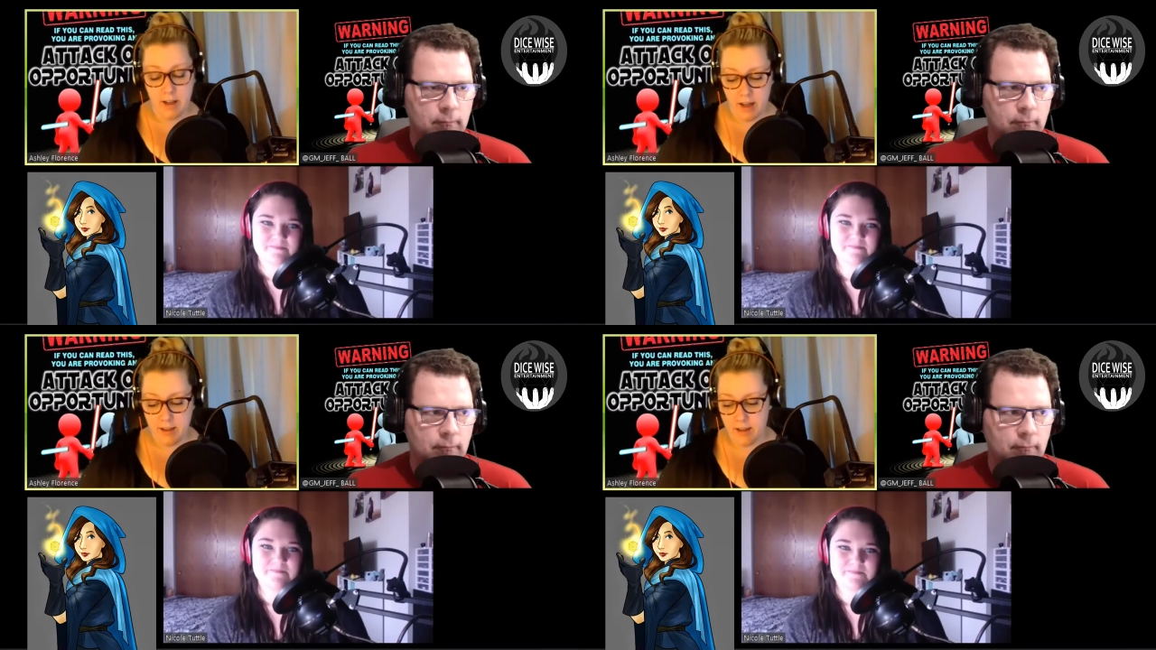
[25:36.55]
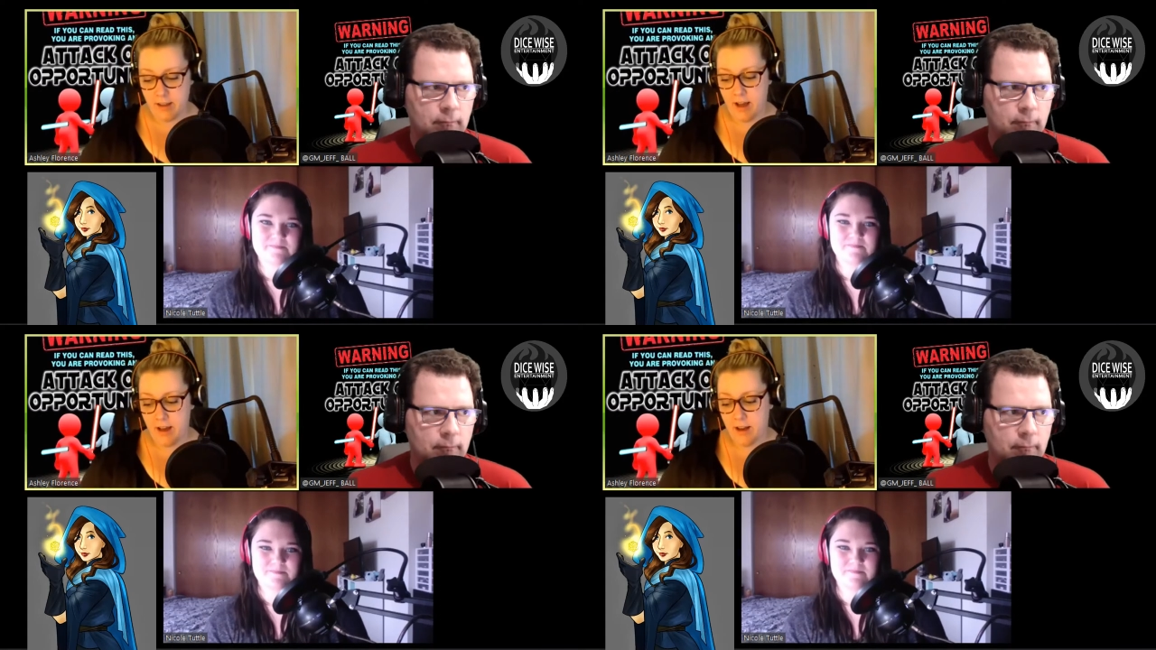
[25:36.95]
Speaker 1: I think
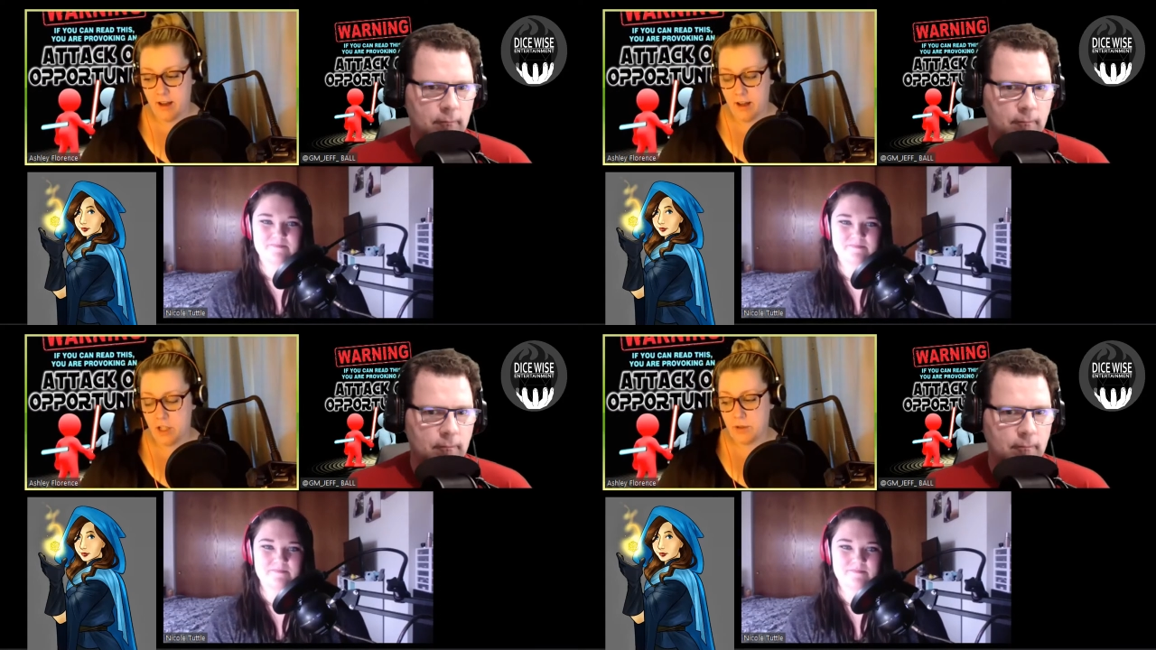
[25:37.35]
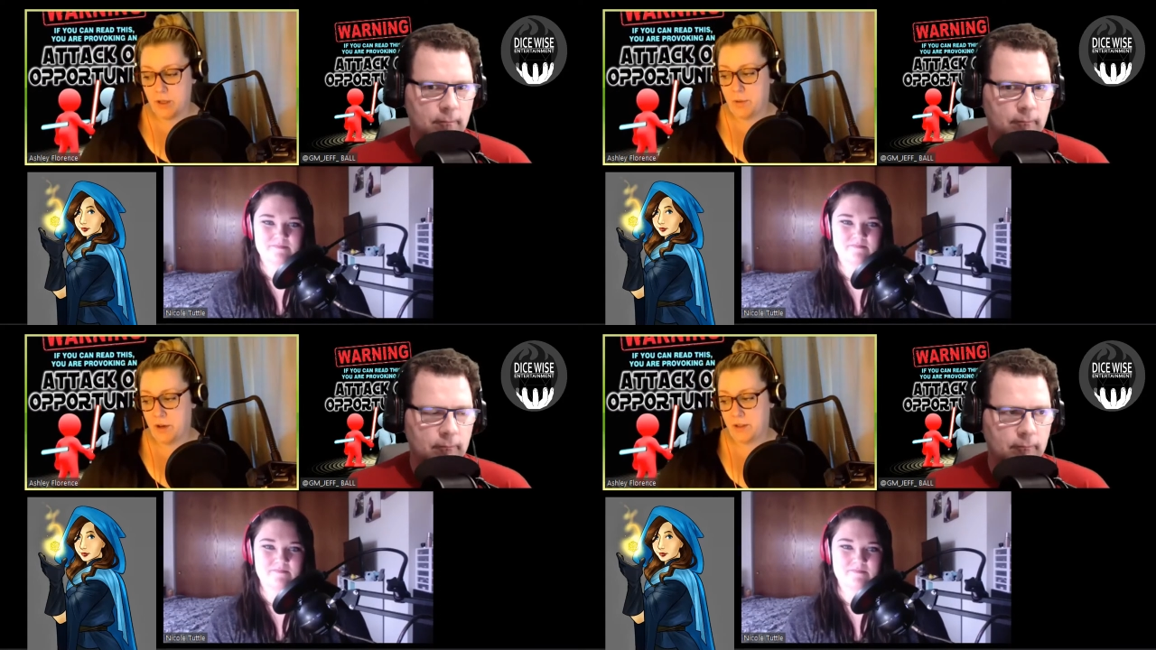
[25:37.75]
that it's
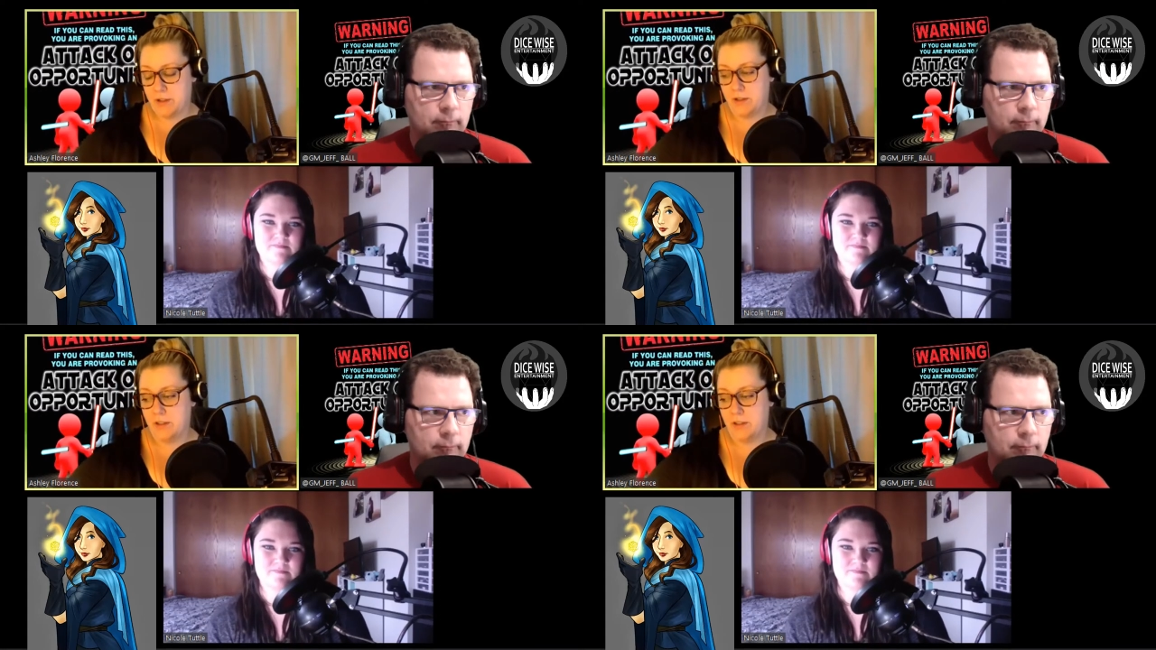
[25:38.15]
really personal,